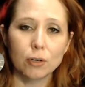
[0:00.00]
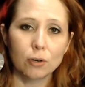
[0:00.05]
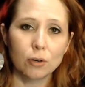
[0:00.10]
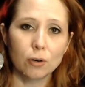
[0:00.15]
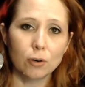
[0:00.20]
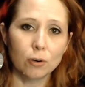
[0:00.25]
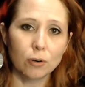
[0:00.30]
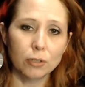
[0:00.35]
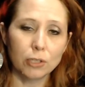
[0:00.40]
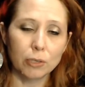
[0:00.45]

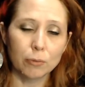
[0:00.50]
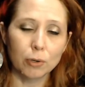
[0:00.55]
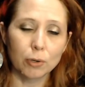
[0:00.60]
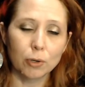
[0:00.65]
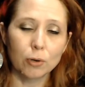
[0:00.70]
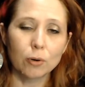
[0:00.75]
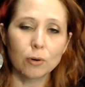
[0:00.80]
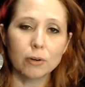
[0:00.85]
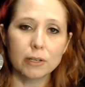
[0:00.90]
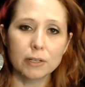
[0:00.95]

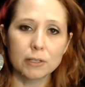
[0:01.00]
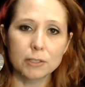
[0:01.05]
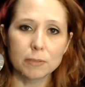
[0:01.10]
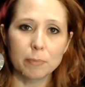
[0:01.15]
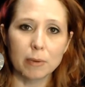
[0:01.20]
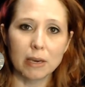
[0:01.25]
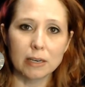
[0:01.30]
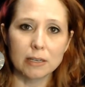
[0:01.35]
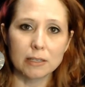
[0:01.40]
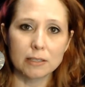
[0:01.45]
recording
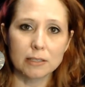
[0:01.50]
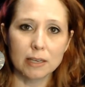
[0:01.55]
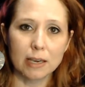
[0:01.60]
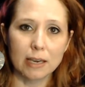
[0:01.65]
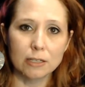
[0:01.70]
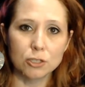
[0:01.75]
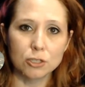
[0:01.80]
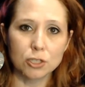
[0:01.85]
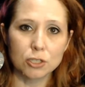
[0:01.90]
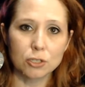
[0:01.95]
space and
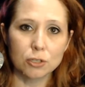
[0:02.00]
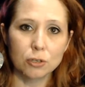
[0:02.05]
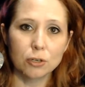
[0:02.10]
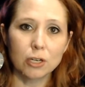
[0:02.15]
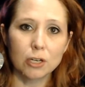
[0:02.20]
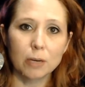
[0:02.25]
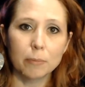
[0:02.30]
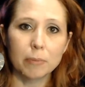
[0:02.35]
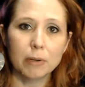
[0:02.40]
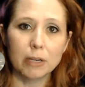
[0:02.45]
just hook
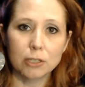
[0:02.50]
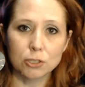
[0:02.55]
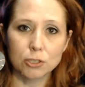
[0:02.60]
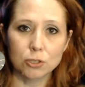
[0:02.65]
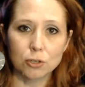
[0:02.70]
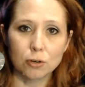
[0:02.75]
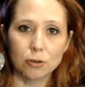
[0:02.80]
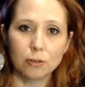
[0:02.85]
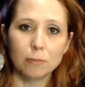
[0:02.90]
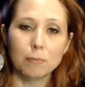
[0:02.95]
up an
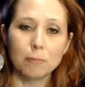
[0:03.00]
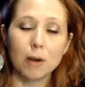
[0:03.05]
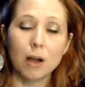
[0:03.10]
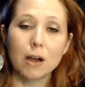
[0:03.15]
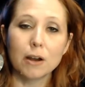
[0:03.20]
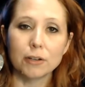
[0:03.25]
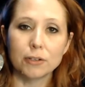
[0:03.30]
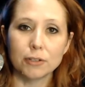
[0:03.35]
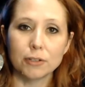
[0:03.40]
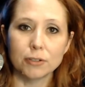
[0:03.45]
external
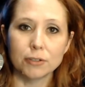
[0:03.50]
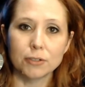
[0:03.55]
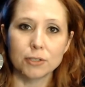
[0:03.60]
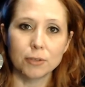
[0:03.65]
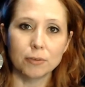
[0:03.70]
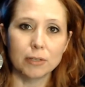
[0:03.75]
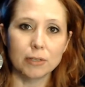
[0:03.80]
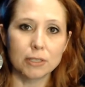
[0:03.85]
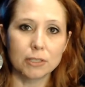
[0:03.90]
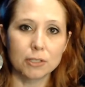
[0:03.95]
monitor to
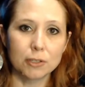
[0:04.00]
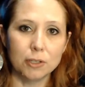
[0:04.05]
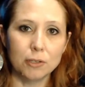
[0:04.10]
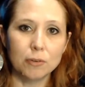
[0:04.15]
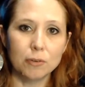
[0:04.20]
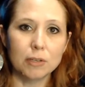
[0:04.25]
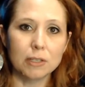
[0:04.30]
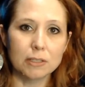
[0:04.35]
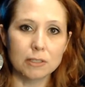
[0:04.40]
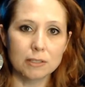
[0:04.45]
it so you
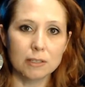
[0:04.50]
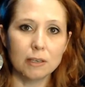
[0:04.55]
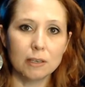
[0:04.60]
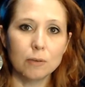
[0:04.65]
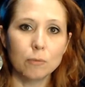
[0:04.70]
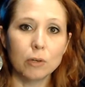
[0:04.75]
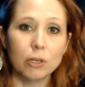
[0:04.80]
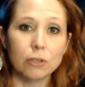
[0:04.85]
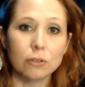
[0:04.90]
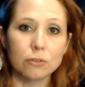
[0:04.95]
can see what
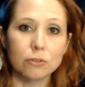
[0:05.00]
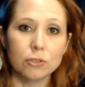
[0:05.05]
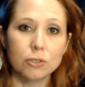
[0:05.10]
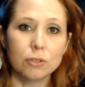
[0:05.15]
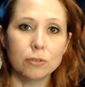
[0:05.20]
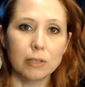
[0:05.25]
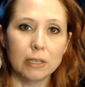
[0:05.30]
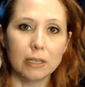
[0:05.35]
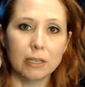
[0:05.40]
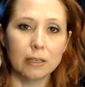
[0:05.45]
you're
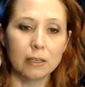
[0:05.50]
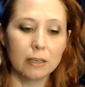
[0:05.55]
doing,